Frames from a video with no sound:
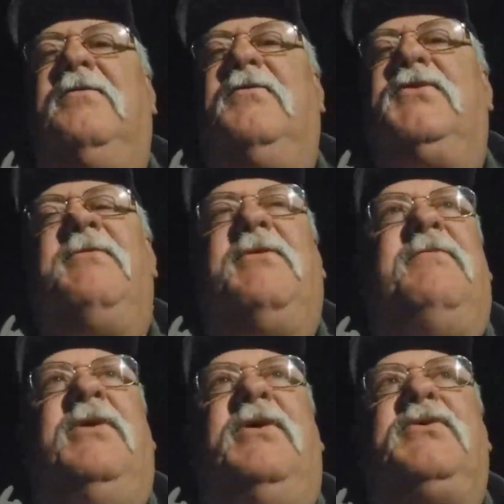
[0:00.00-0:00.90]
some of the
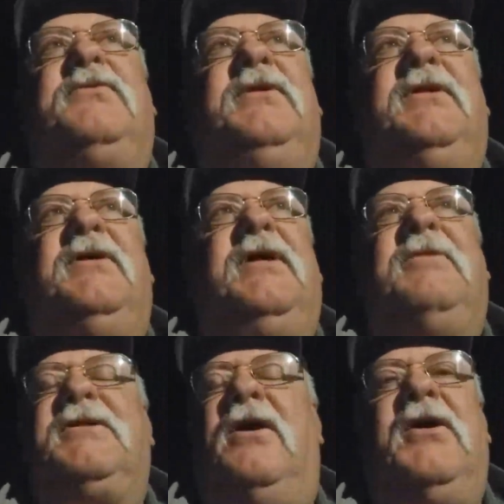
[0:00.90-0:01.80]
most literally
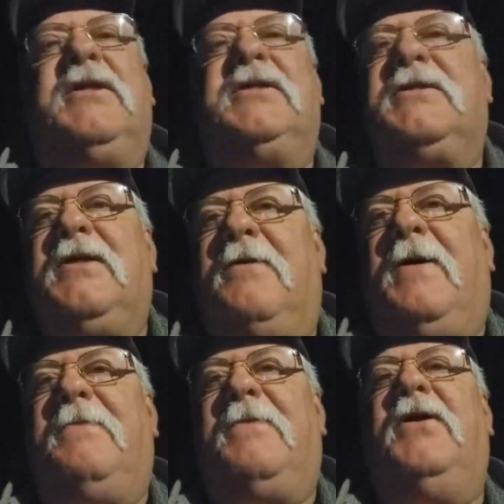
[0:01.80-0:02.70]
retarded stuff
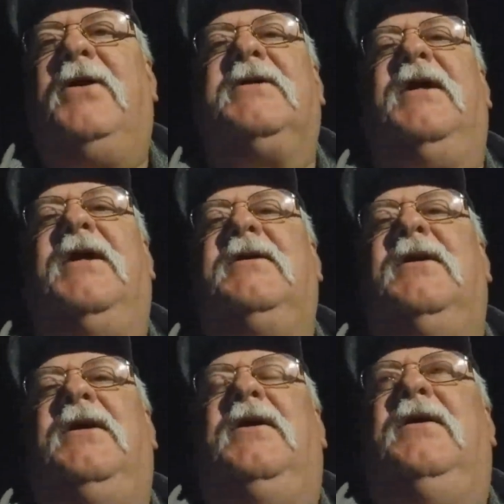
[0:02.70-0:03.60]
I've heard. It's like,
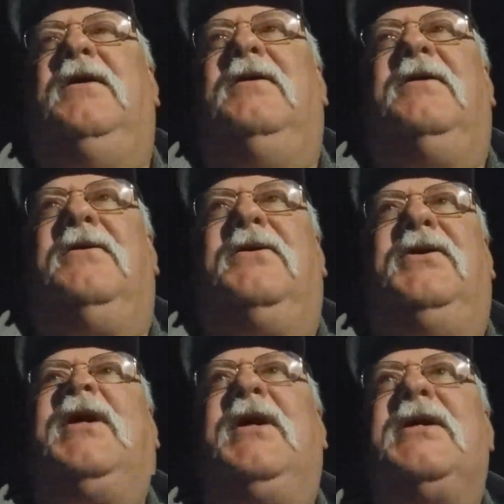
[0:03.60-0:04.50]

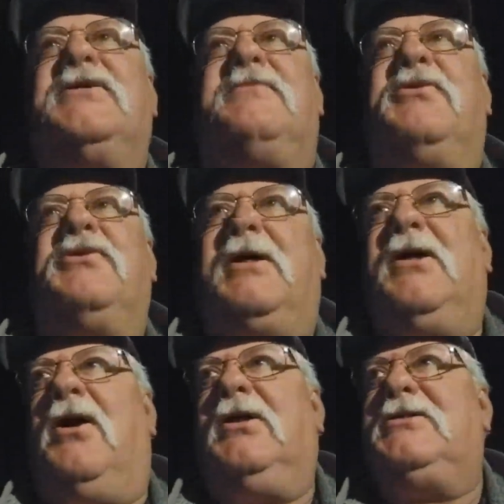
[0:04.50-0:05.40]
you guys are supposed to be
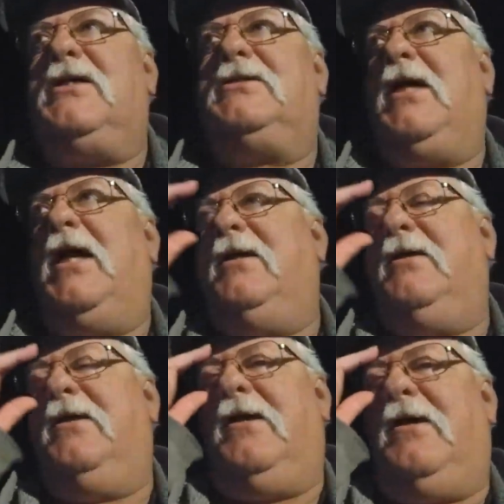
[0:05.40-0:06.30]
college educated,
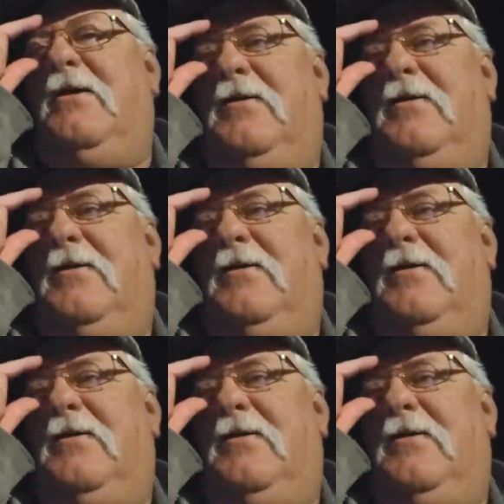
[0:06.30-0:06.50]
and